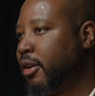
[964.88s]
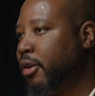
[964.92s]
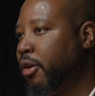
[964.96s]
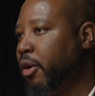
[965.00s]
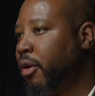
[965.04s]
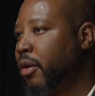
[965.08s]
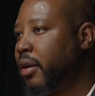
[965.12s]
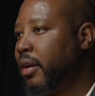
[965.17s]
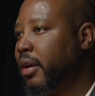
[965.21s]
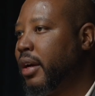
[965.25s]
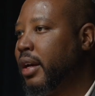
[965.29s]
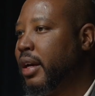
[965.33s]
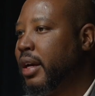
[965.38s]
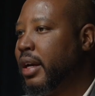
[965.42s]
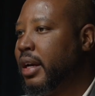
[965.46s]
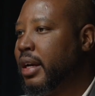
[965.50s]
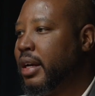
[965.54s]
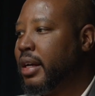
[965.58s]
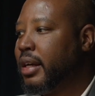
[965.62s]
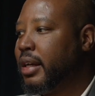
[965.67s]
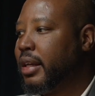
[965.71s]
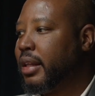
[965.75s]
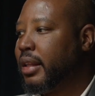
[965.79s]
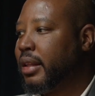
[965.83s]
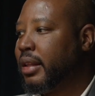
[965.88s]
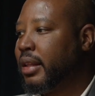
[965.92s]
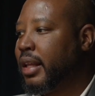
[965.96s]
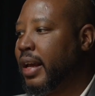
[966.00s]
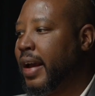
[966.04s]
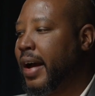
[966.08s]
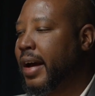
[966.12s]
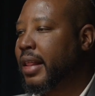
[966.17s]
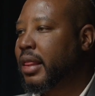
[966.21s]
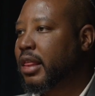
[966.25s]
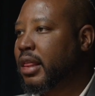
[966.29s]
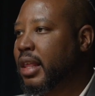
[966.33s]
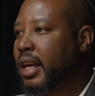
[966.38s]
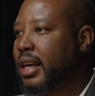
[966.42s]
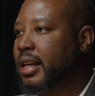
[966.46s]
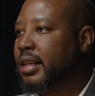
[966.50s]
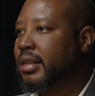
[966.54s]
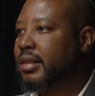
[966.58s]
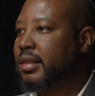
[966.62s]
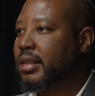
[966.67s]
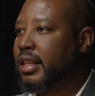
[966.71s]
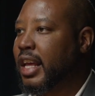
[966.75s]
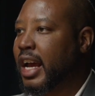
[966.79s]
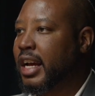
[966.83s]
look, there are
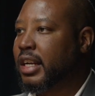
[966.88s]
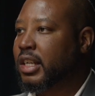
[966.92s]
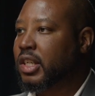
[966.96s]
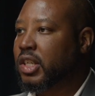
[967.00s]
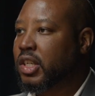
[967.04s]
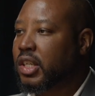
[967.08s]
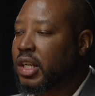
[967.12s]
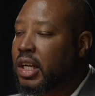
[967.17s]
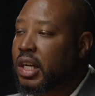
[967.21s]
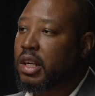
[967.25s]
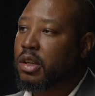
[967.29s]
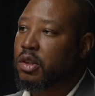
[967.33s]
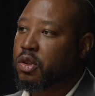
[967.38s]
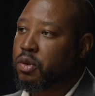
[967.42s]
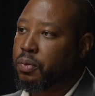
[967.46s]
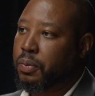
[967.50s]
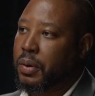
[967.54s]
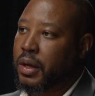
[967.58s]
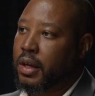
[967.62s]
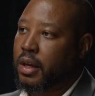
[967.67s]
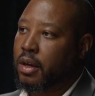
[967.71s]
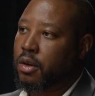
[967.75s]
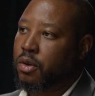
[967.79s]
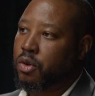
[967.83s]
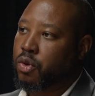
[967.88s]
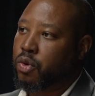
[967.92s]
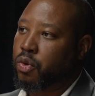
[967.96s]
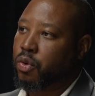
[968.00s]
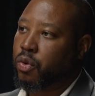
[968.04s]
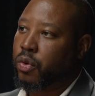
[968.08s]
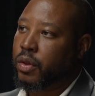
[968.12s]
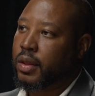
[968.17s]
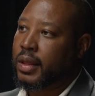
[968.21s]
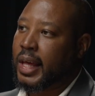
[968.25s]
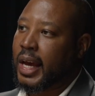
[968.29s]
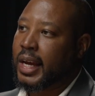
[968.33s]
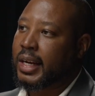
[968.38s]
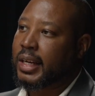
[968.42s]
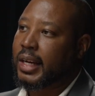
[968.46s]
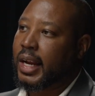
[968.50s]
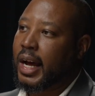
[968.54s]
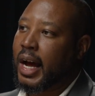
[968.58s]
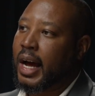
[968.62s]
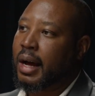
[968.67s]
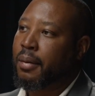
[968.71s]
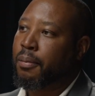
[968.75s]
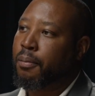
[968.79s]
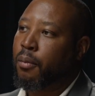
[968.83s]
things that she is speaking to that
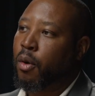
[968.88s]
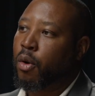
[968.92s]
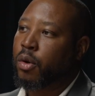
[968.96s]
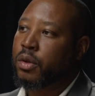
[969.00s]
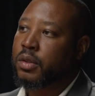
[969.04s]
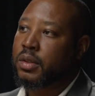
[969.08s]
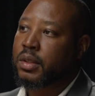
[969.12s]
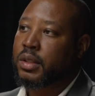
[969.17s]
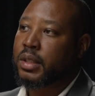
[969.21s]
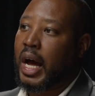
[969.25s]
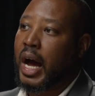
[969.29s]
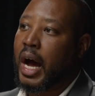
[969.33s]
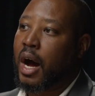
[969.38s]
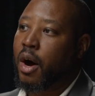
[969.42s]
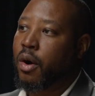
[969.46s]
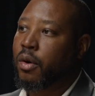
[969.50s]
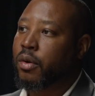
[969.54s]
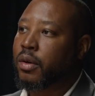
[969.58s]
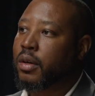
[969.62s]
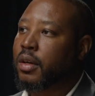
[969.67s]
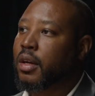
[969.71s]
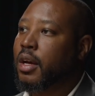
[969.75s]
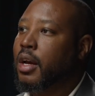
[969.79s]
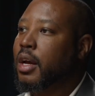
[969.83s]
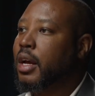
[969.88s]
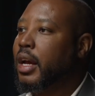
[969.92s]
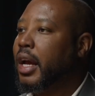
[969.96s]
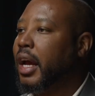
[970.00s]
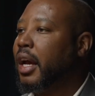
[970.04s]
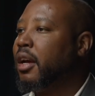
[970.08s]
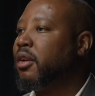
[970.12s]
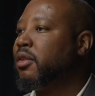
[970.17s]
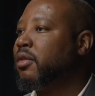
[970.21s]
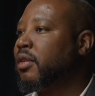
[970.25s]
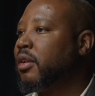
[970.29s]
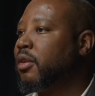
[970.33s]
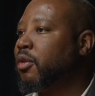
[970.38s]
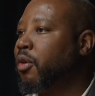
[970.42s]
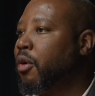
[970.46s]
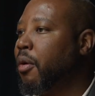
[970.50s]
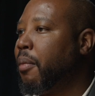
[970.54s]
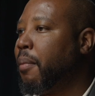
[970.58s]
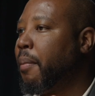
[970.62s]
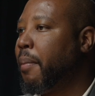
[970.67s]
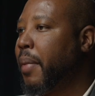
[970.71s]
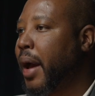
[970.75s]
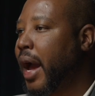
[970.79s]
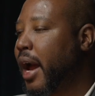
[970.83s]
are more sound as in
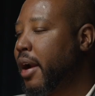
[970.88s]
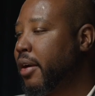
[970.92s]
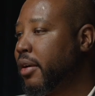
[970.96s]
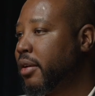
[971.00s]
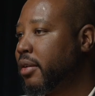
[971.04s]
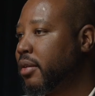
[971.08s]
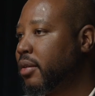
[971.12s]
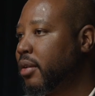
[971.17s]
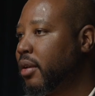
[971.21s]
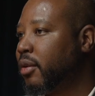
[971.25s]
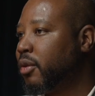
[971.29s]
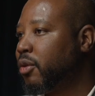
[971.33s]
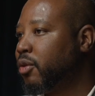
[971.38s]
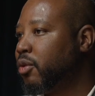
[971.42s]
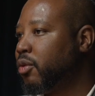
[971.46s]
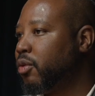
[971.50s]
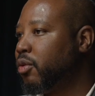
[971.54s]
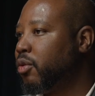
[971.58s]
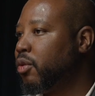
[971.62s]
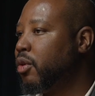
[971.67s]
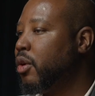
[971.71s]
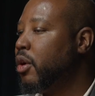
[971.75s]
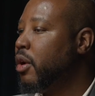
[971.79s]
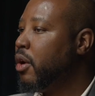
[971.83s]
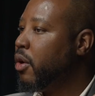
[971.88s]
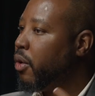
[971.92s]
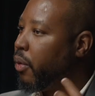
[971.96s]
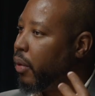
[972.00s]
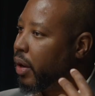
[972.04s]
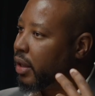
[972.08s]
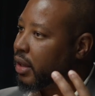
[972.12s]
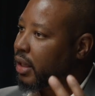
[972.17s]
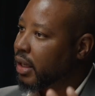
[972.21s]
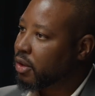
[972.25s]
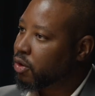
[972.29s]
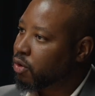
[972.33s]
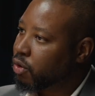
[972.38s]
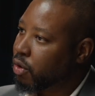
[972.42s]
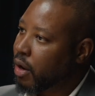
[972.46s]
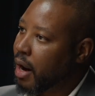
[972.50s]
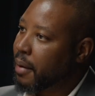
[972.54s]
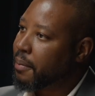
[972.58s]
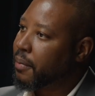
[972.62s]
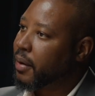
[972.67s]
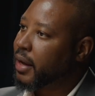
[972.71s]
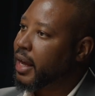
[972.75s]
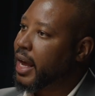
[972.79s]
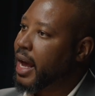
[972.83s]
comparison to what the
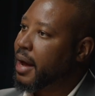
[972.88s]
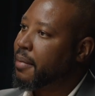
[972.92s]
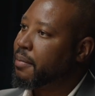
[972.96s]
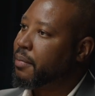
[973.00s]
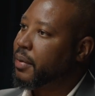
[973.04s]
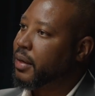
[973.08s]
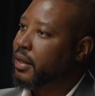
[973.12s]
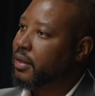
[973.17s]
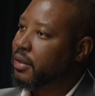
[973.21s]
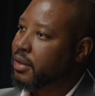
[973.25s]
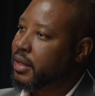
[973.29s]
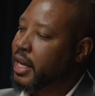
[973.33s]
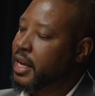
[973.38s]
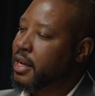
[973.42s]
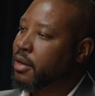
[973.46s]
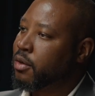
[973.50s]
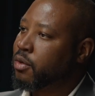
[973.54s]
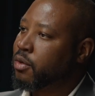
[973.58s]
Trump camp is saying.